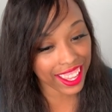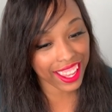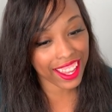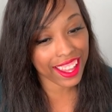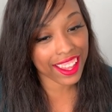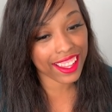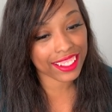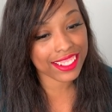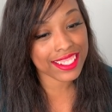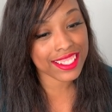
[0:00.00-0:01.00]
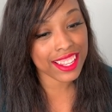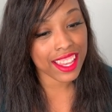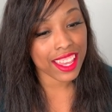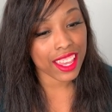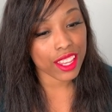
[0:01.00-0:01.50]
And
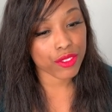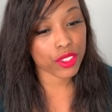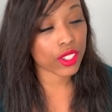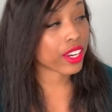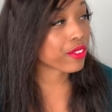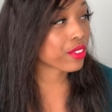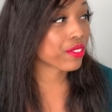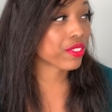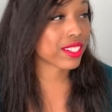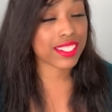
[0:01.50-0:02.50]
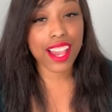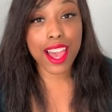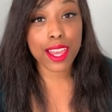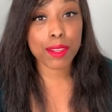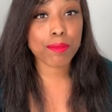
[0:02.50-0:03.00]
if you're here for the first
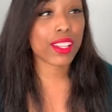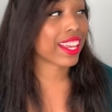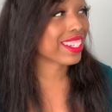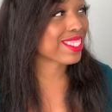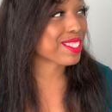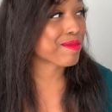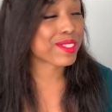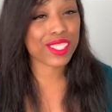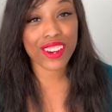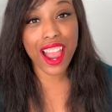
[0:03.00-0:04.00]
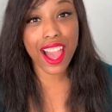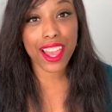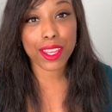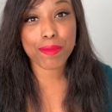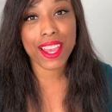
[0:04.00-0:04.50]
time, like and
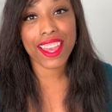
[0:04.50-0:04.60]
subscribe.